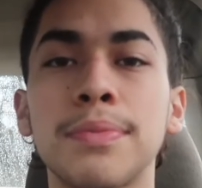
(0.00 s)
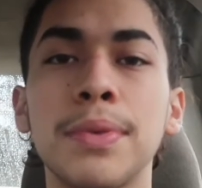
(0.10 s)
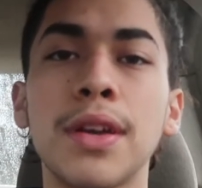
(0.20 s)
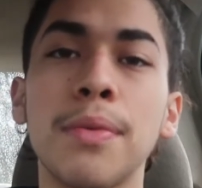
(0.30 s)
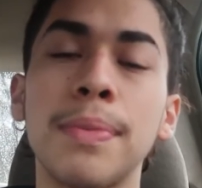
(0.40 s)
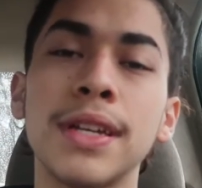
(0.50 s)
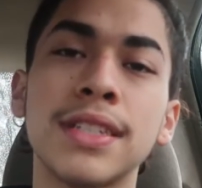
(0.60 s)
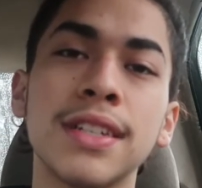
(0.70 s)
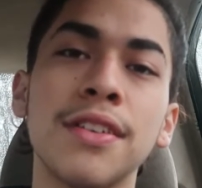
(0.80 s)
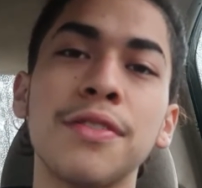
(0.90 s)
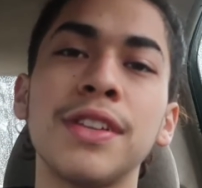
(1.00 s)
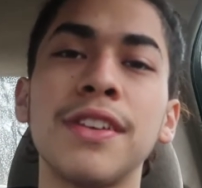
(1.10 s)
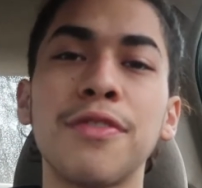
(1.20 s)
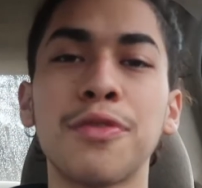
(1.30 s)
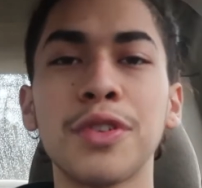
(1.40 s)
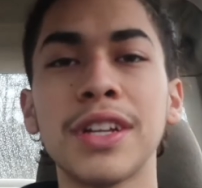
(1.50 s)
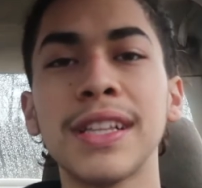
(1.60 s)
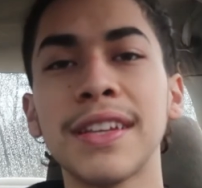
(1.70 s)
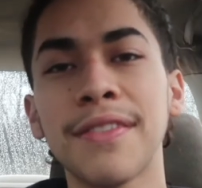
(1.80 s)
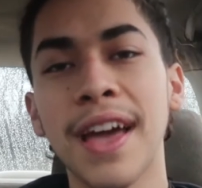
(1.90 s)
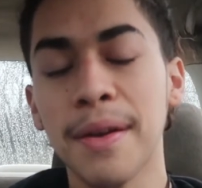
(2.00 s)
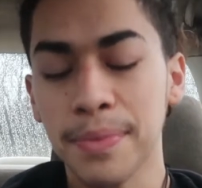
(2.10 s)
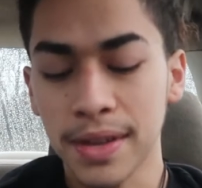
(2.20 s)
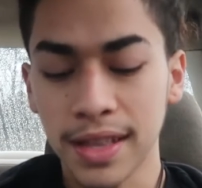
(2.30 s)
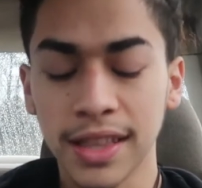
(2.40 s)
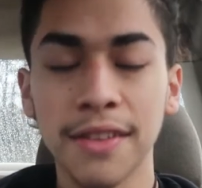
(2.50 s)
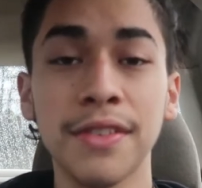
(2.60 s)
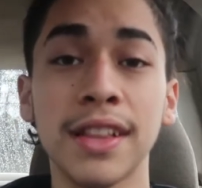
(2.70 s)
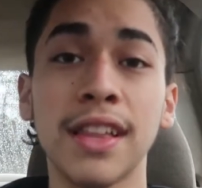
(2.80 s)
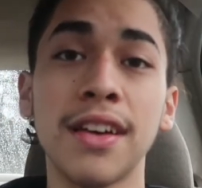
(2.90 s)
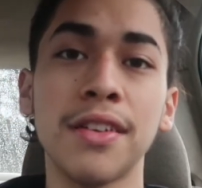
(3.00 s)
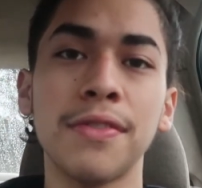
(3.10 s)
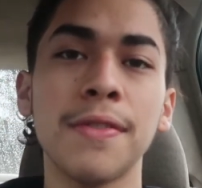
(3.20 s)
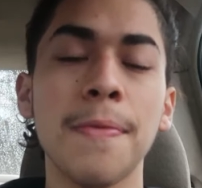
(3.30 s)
Be your best self. Live free. Live happy. Live in love.